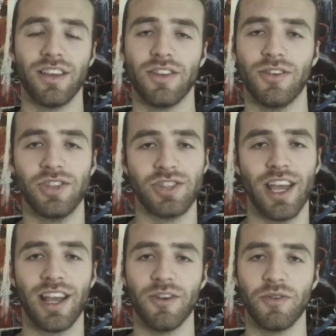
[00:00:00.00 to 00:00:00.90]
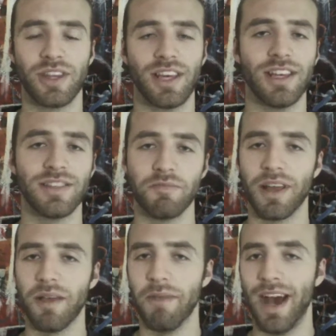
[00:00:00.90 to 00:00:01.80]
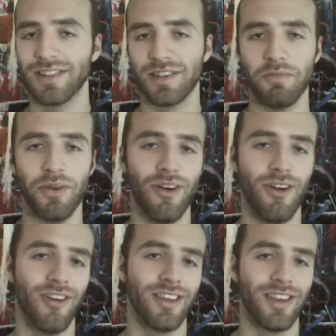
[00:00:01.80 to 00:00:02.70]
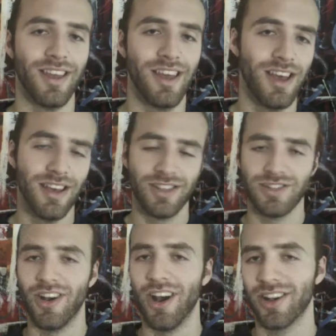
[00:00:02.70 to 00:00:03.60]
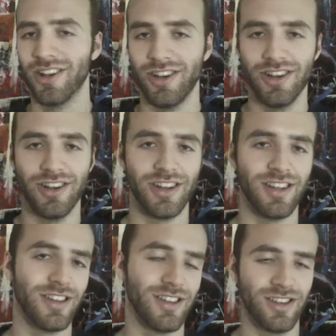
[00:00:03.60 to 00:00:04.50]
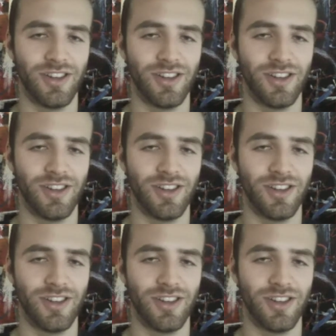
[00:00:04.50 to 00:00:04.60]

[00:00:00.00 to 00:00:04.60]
you know, just hanging out with kids and playing basketball and soccer and,